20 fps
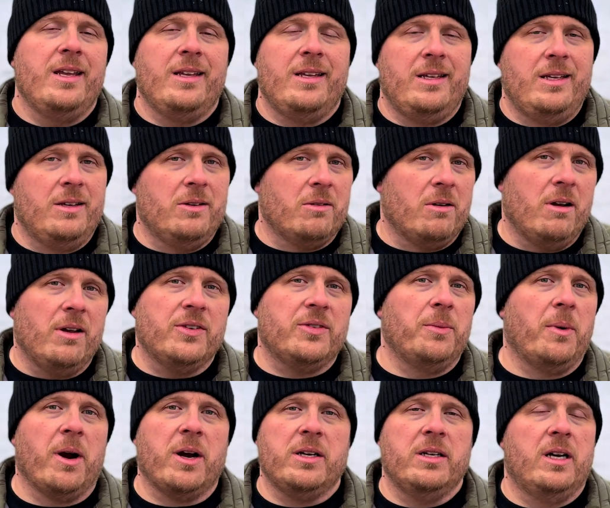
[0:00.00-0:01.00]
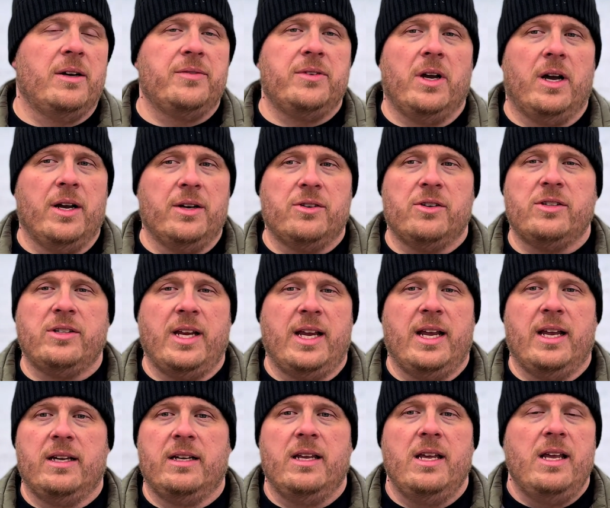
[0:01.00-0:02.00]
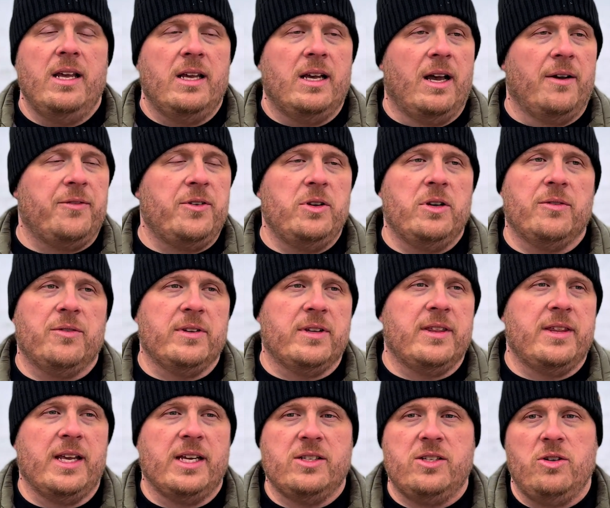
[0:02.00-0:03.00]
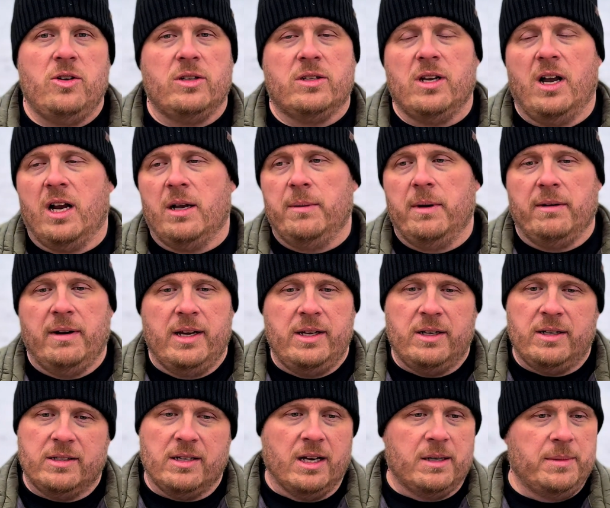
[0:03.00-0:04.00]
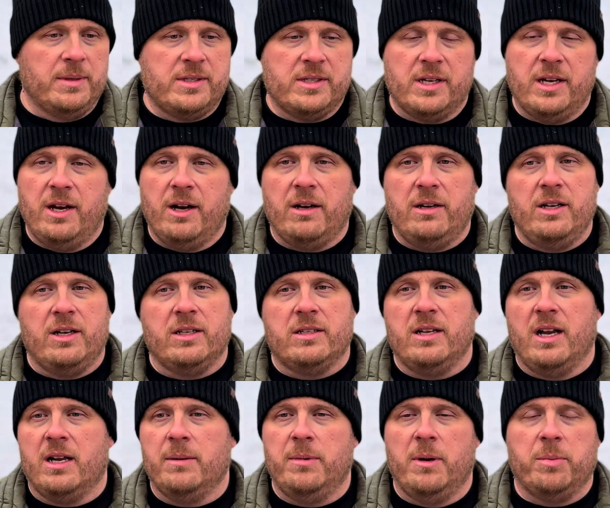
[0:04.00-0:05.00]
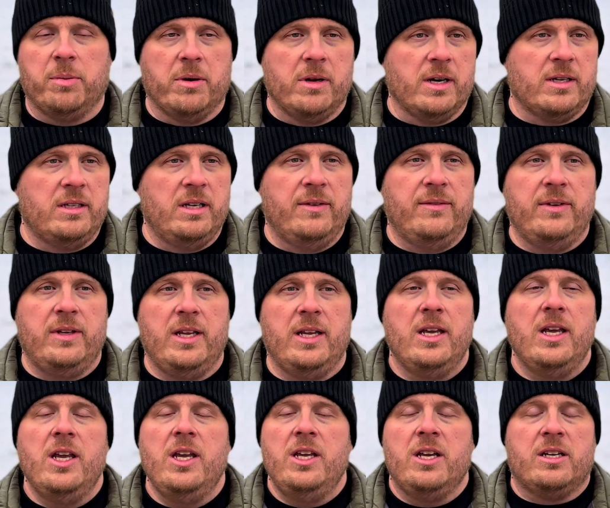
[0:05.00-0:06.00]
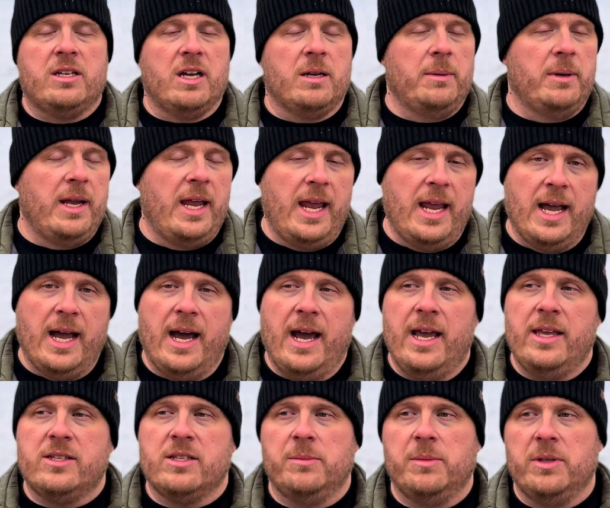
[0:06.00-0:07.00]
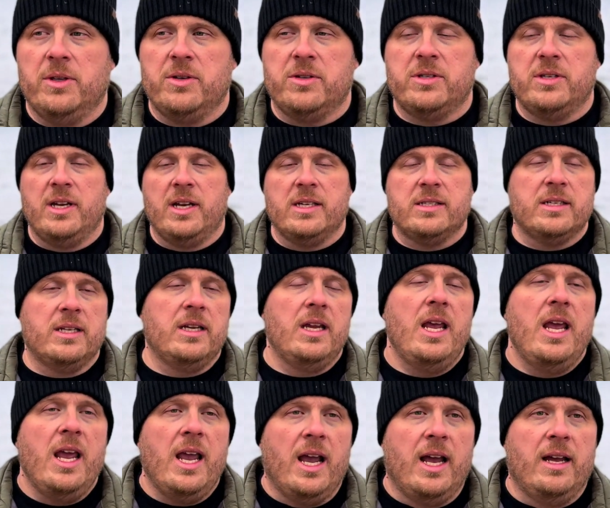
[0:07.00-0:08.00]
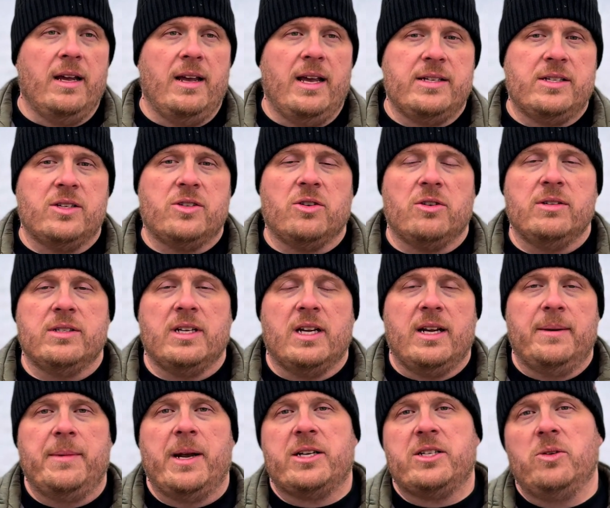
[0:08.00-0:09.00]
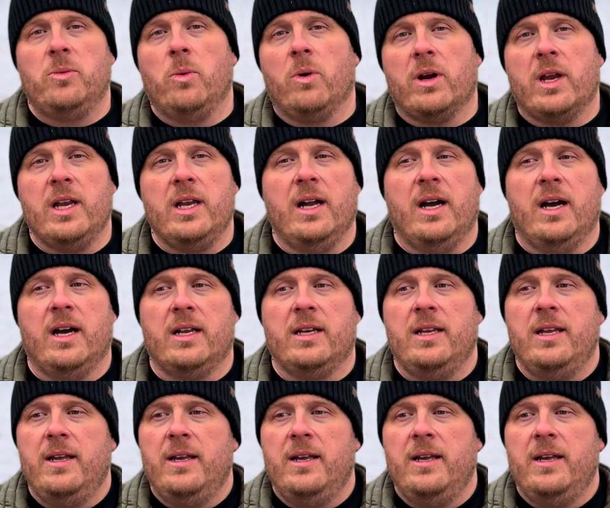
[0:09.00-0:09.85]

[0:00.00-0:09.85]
you're all smart enough to understand a few different things you could talk about, right? You could talk about security, you could talk about productivity, you could talk about AI and some of those things. And as it turns out, I'm actually working on